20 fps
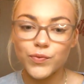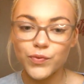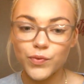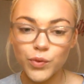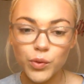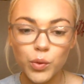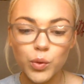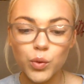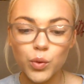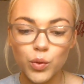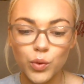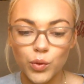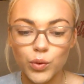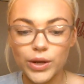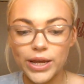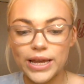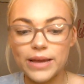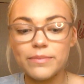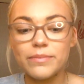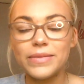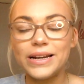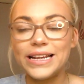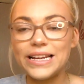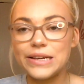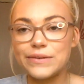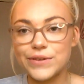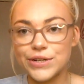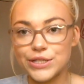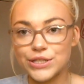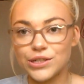for him
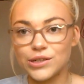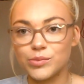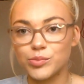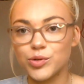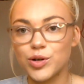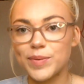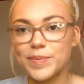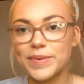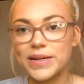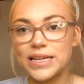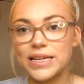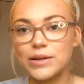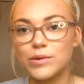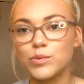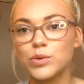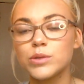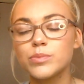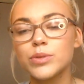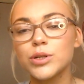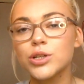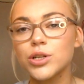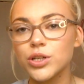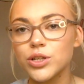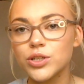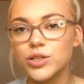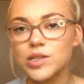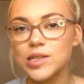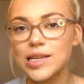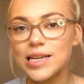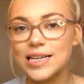leaving so abruptly was
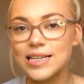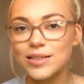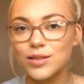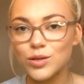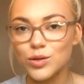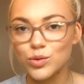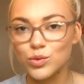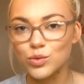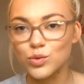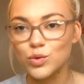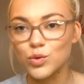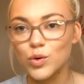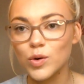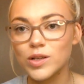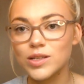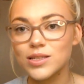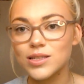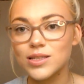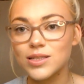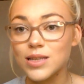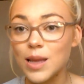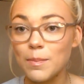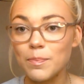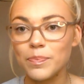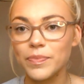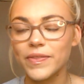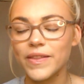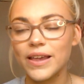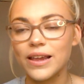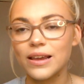because he saw
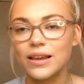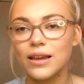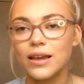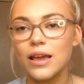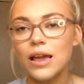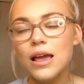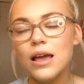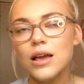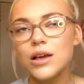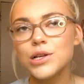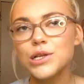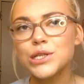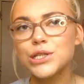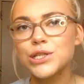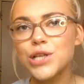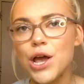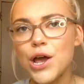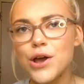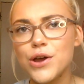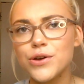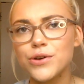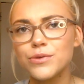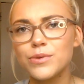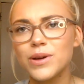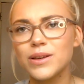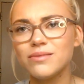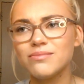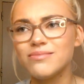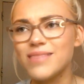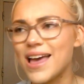something. So
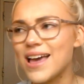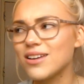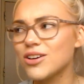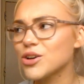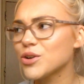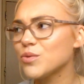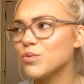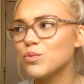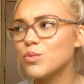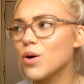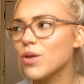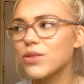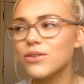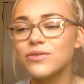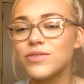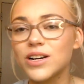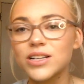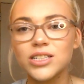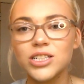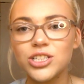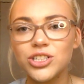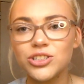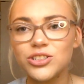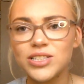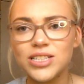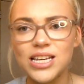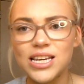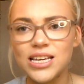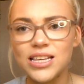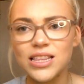they're like, what the fuck did you
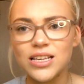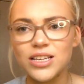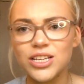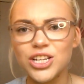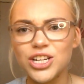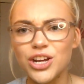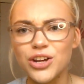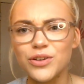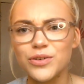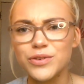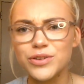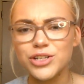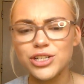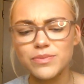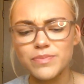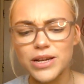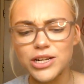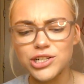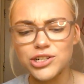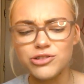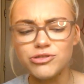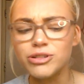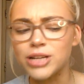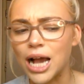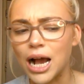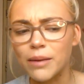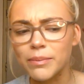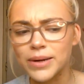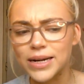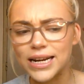see that, you know, just makes you get
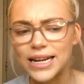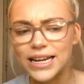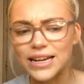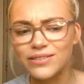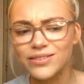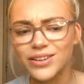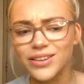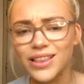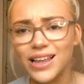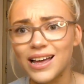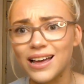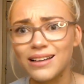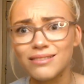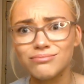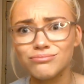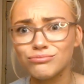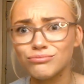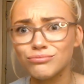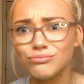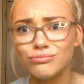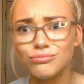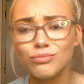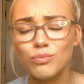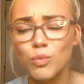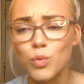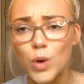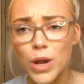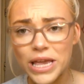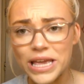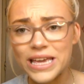up and leave like that?
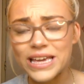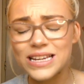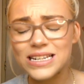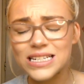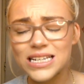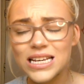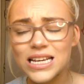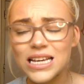Weird.